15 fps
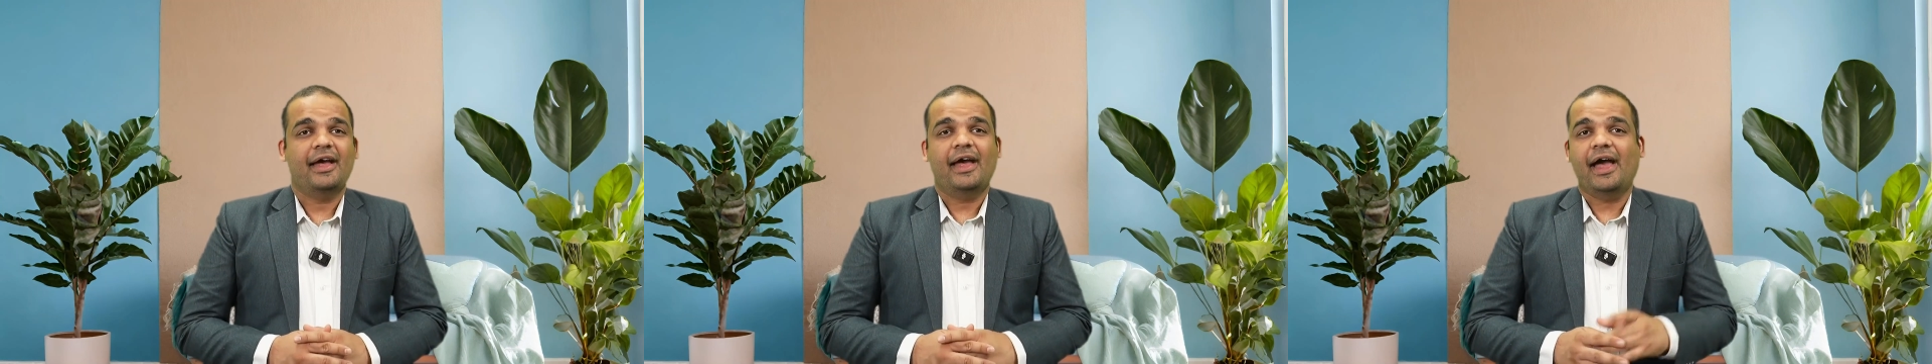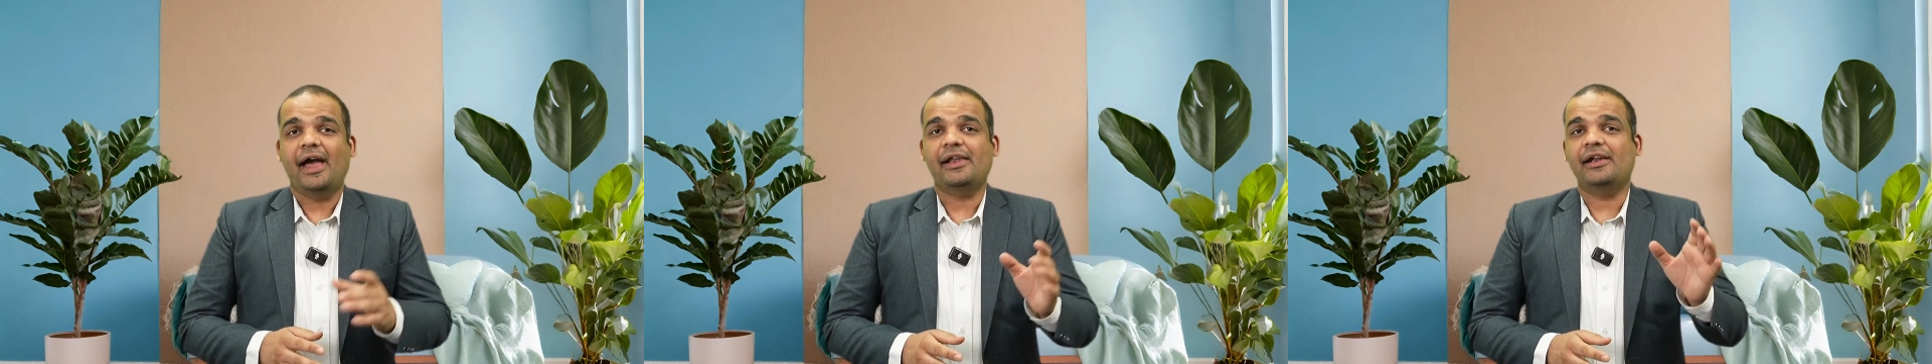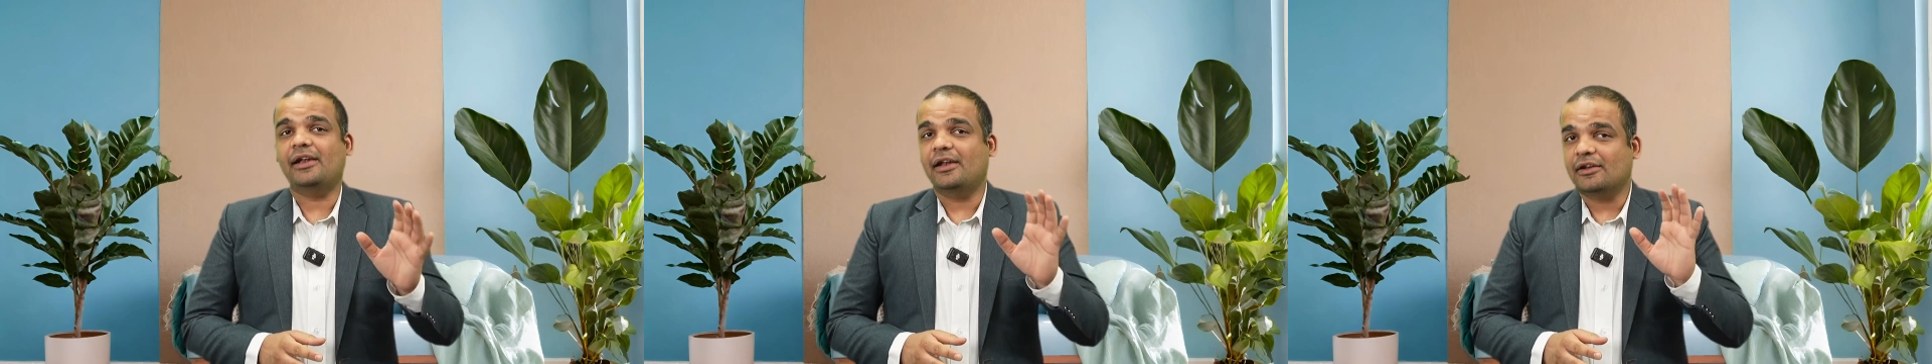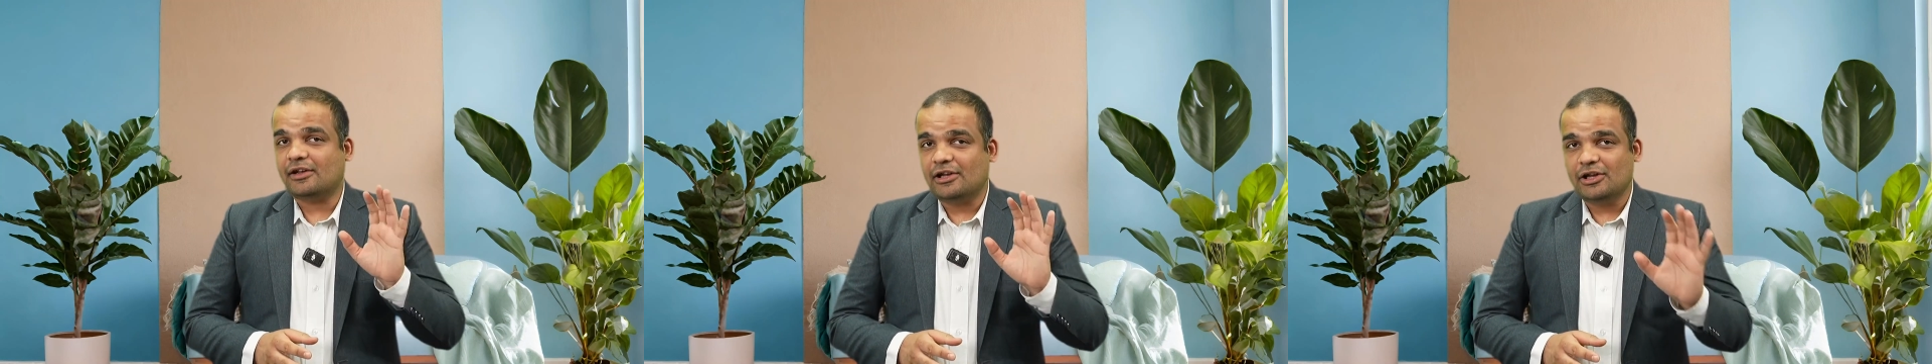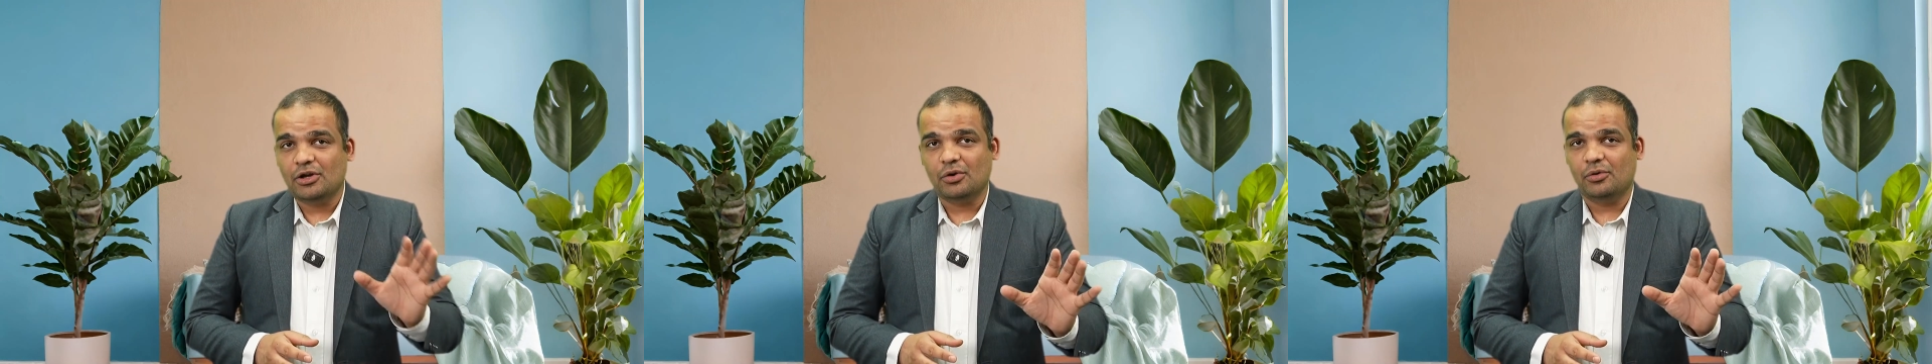And it
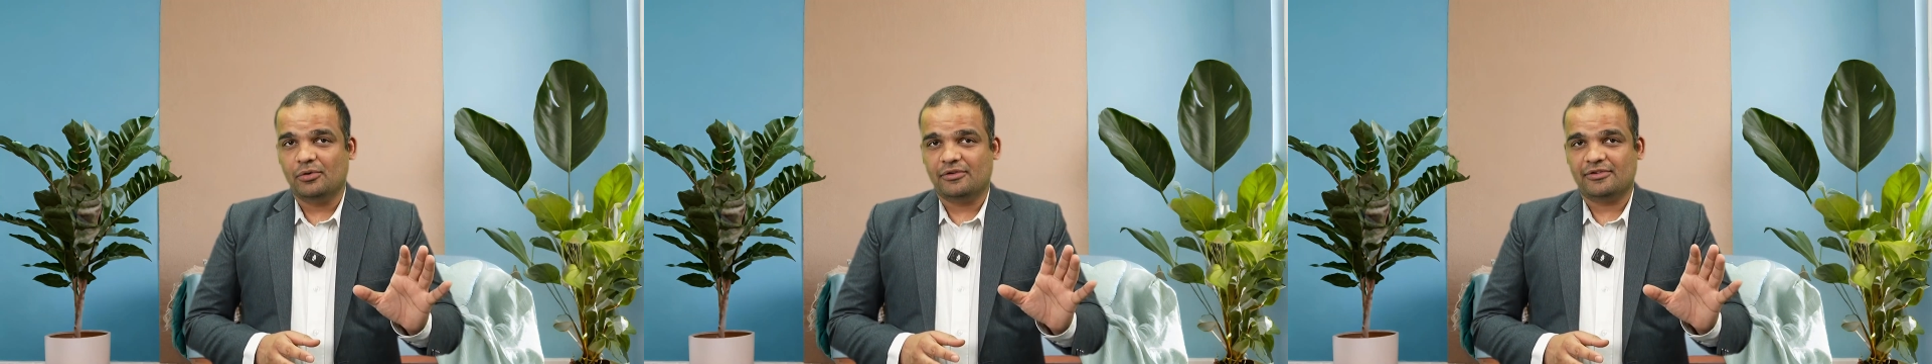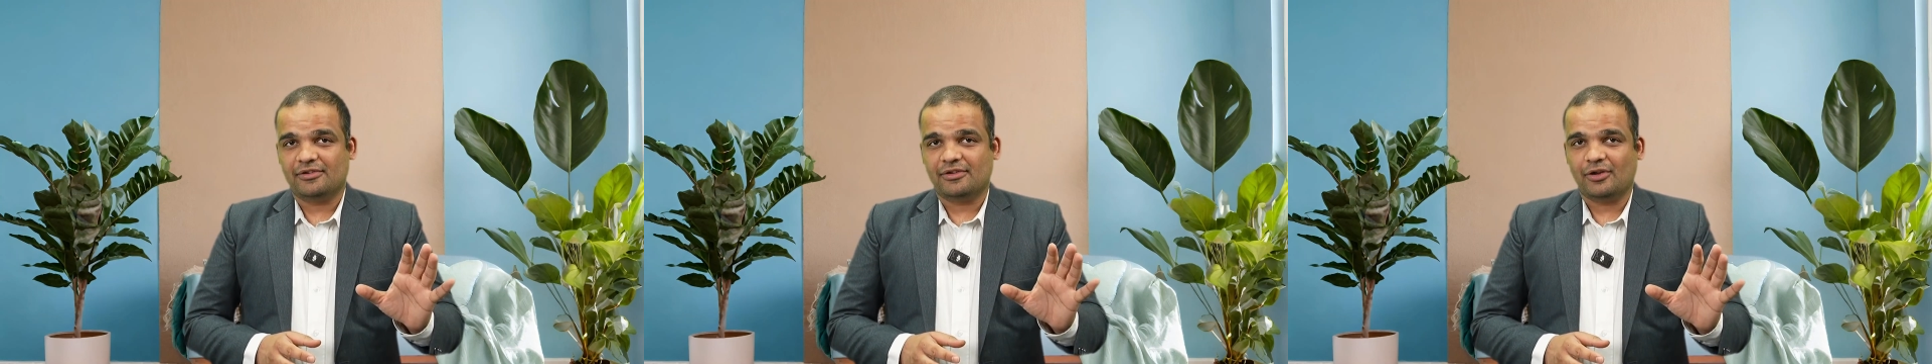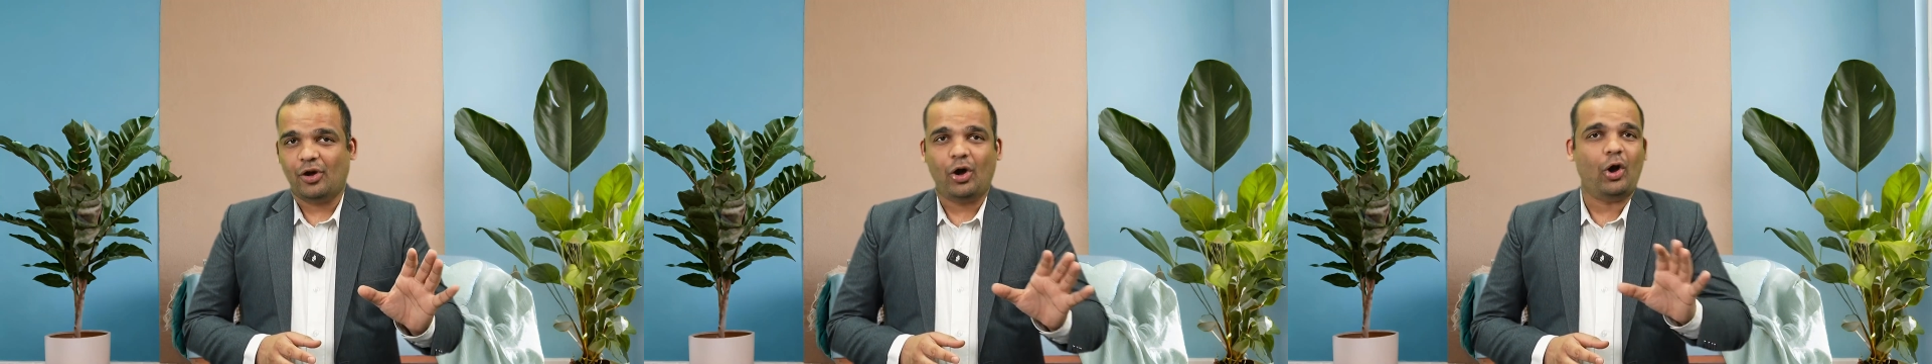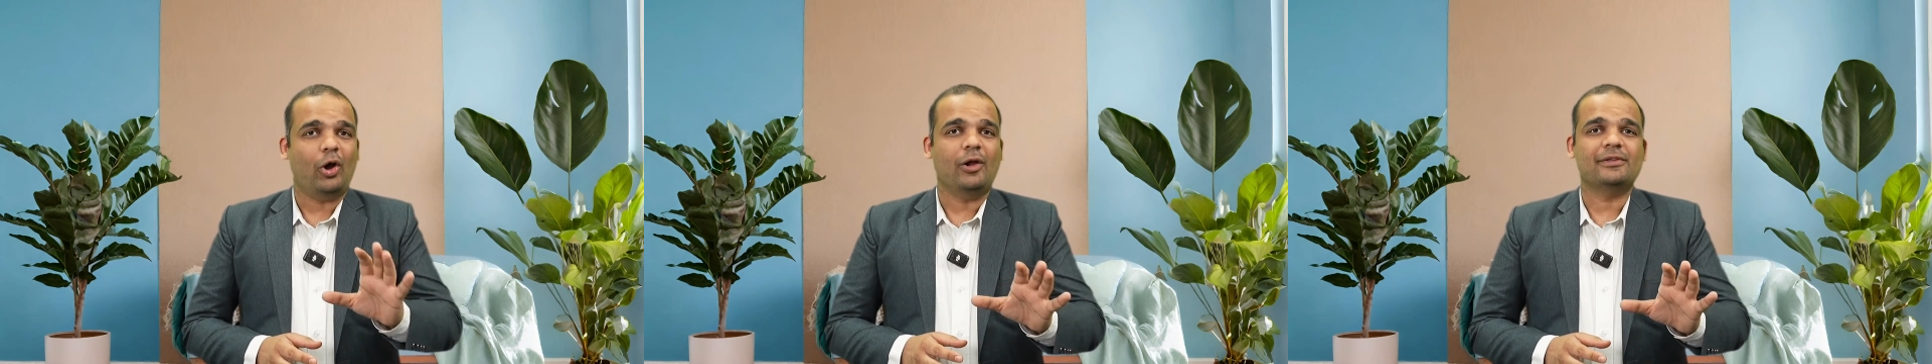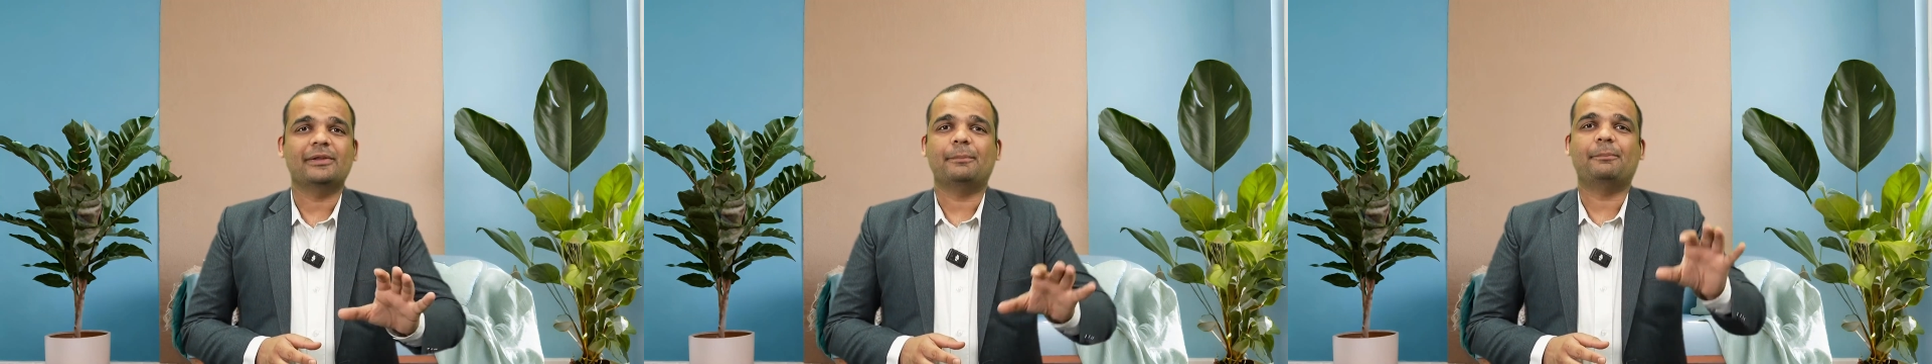includes all the